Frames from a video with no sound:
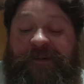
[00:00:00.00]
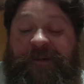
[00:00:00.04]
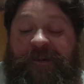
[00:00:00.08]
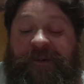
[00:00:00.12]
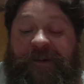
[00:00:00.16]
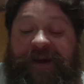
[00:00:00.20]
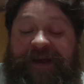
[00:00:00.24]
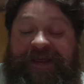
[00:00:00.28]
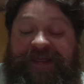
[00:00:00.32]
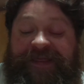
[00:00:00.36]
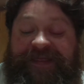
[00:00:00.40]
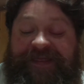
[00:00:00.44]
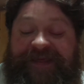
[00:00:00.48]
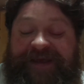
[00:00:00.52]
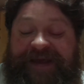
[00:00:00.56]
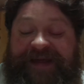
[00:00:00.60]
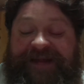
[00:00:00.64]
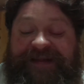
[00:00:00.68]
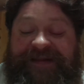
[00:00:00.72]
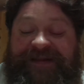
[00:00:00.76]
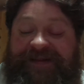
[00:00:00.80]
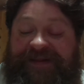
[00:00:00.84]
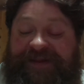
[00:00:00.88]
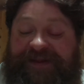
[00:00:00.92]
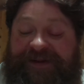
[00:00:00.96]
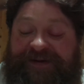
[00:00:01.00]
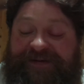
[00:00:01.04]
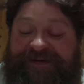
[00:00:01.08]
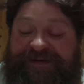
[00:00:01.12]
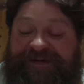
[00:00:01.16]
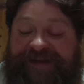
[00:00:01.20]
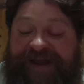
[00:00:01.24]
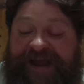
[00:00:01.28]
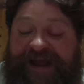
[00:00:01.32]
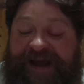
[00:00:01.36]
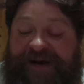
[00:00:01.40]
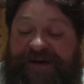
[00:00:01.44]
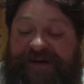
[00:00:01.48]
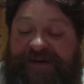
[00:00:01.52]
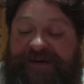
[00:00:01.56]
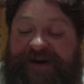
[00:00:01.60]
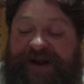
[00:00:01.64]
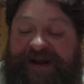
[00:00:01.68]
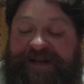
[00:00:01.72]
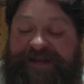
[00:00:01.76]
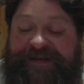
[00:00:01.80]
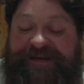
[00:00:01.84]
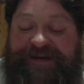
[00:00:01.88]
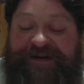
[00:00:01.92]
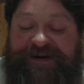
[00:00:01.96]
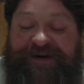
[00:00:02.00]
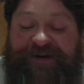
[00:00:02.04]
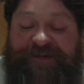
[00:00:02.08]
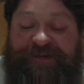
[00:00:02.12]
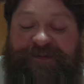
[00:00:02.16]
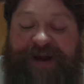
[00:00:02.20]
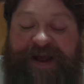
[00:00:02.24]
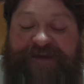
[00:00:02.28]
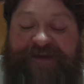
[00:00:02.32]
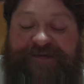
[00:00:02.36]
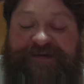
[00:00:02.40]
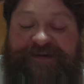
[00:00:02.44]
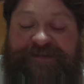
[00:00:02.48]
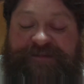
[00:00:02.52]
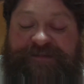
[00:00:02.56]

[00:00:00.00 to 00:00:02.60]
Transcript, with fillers: when they looked down at the grassy